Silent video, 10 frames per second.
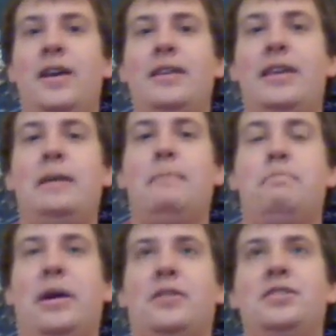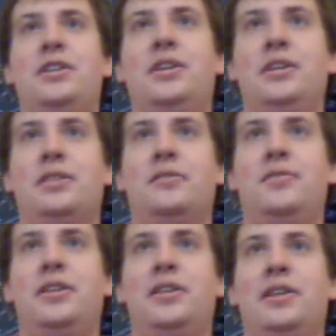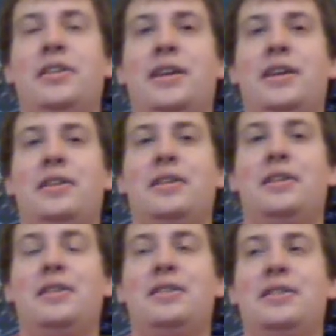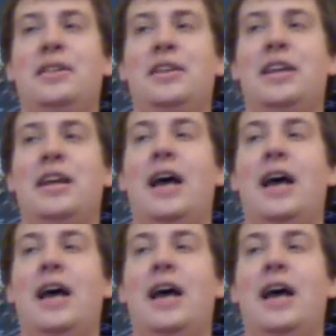that embarrassing feeling that they get.